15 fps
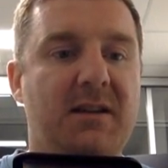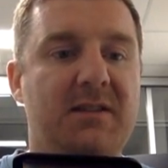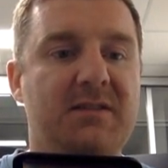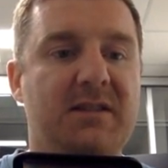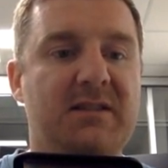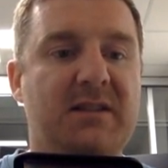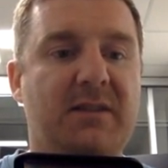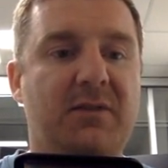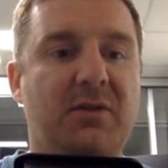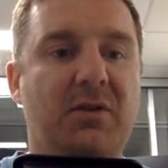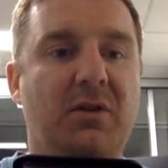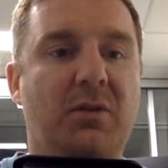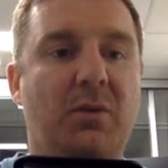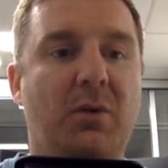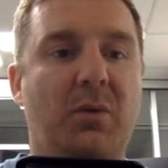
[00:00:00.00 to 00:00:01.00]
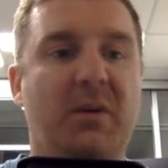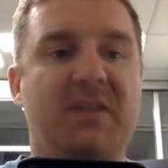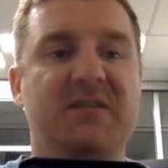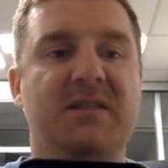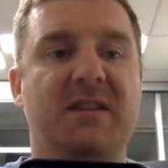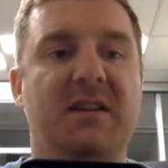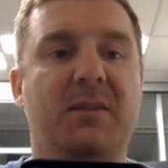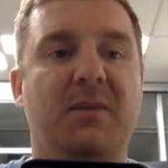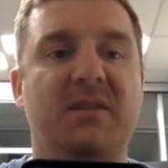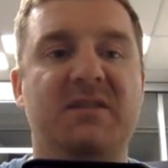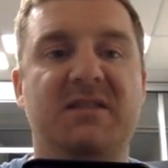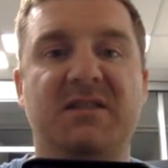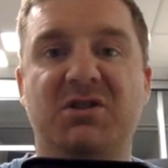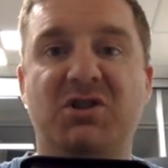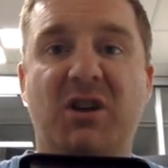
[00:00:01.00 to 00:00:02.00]
So let's have a look at what we can see here. We can
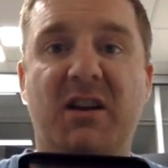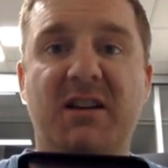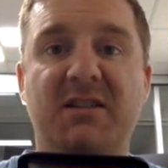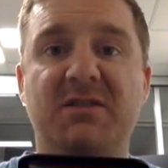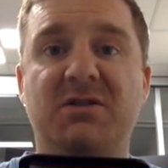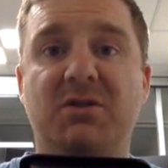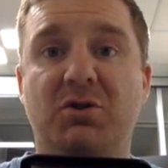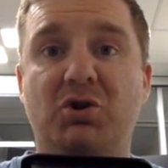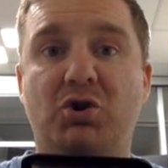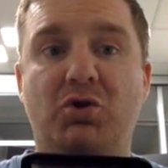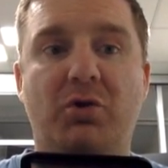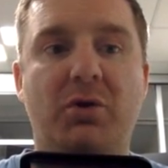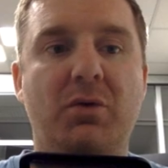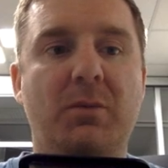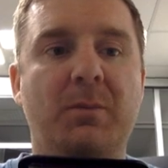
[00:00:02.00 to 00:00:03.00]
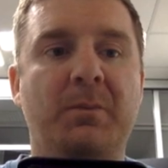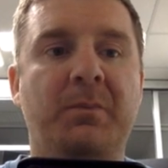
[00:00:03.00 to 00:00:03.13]
see changed true.